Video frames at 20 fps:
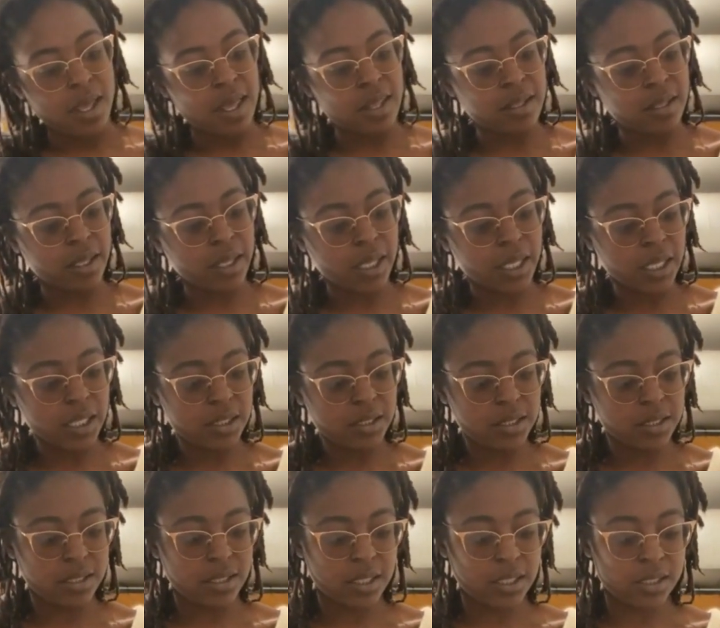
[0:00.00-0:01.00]
And the key
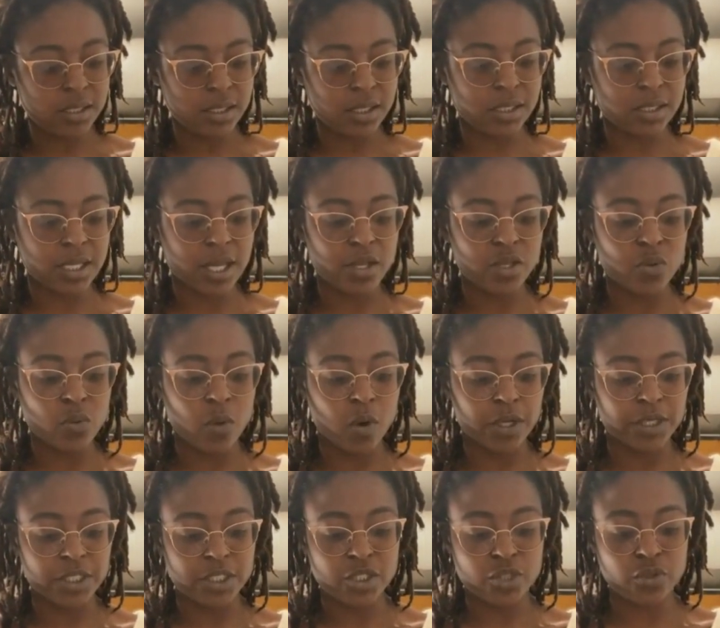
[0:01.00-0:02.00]
to this is that you
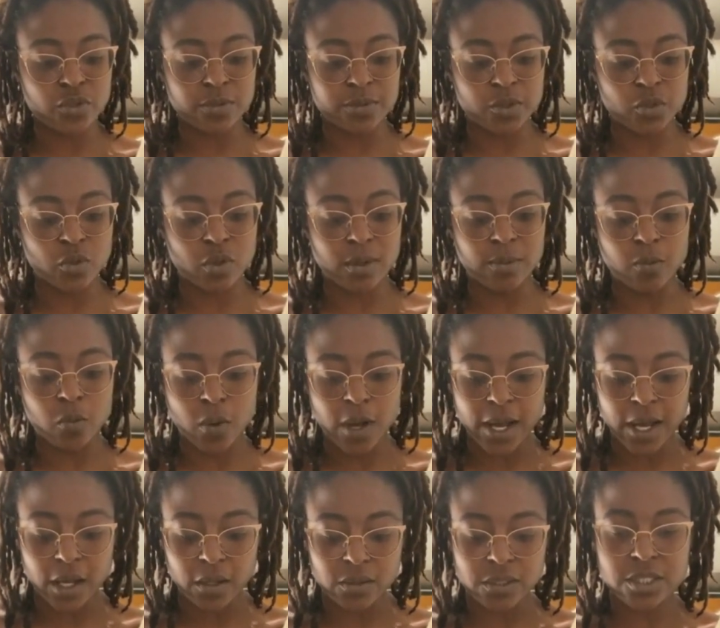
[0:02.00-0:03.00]
want it to absorb
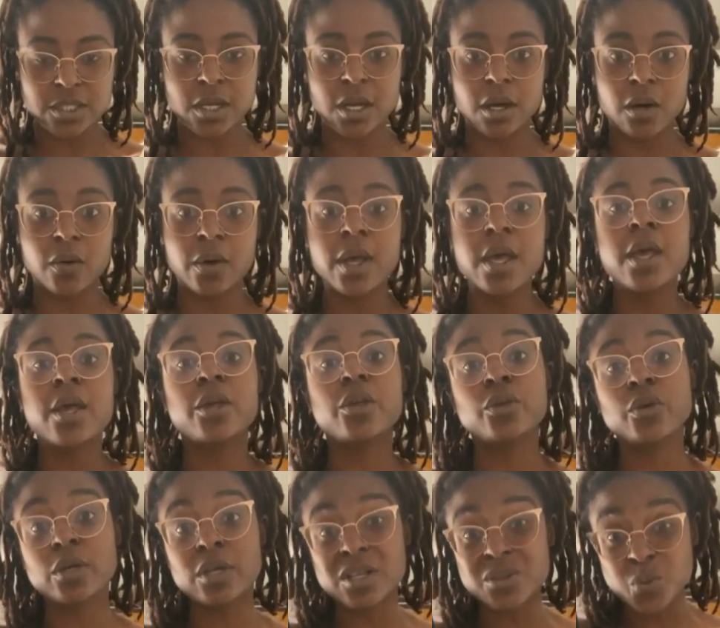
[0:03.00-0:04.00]
well. So
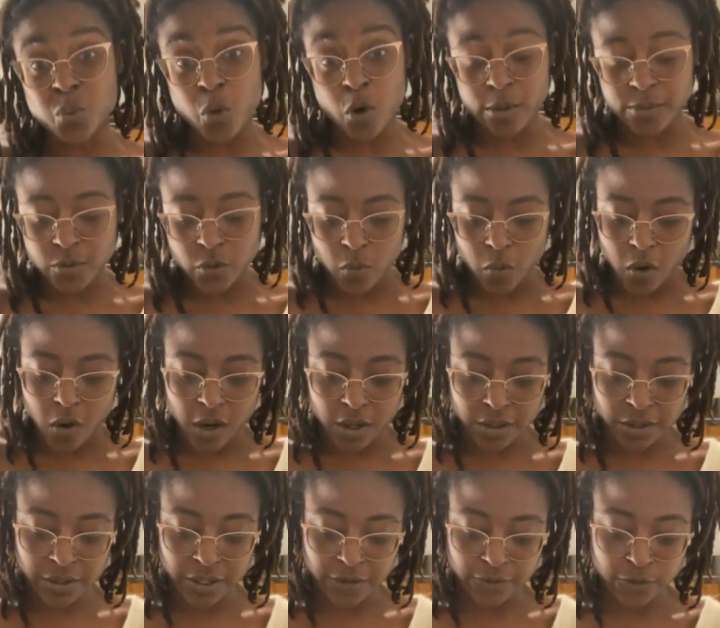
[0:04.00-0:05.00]
you could warm the
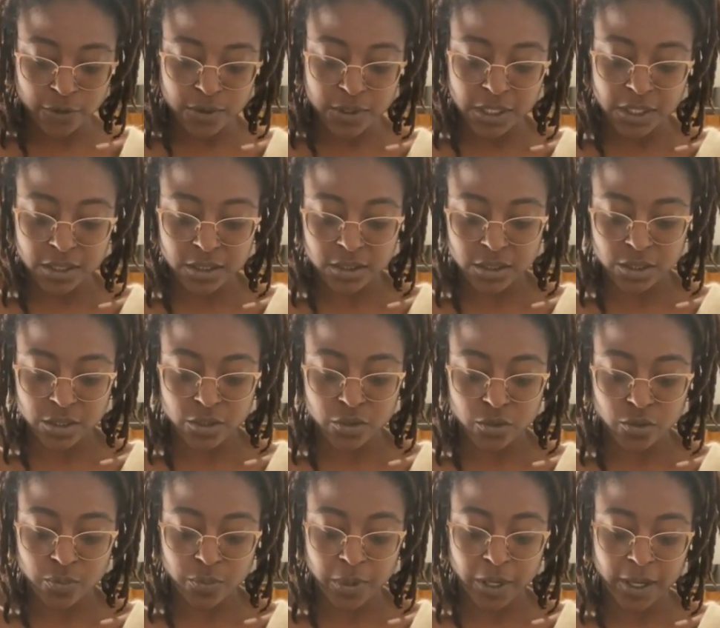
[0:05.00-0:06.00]
water if you need it
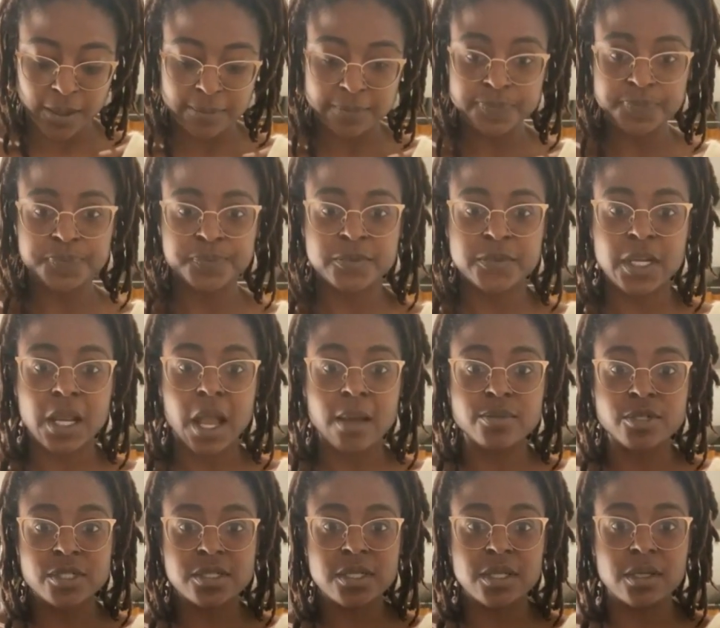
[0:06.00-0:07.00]
to, but
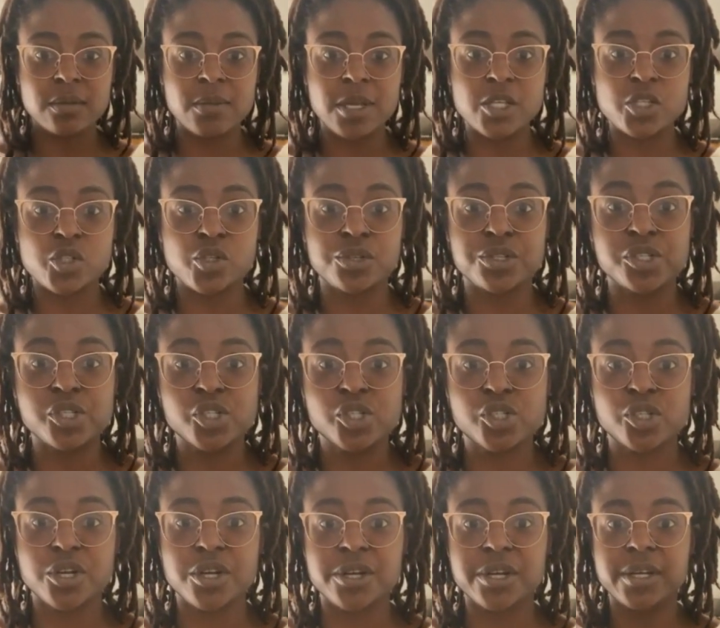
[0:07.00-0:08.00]
I'm just going to make sure to
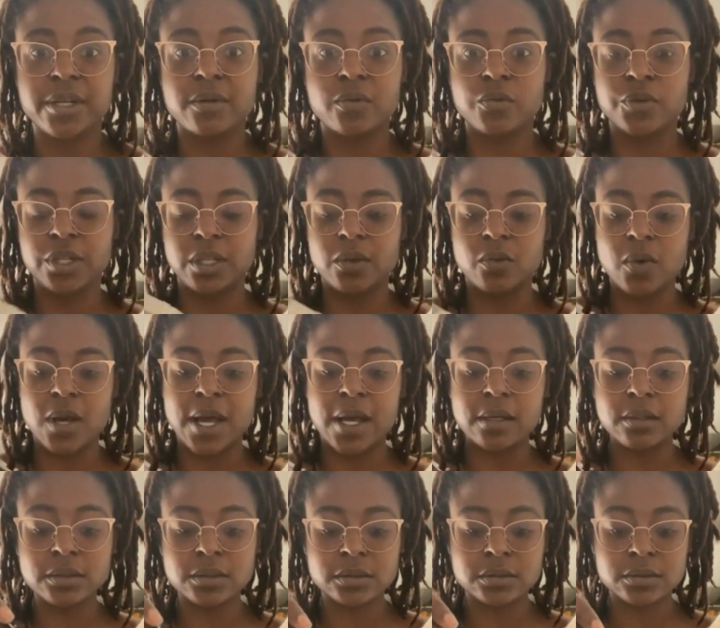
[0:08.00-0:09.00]
stir it really
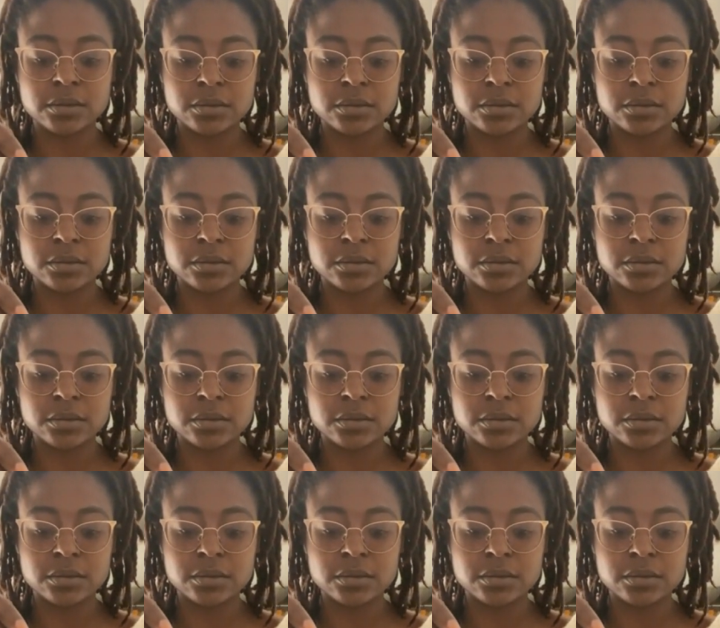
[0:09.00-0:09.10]
well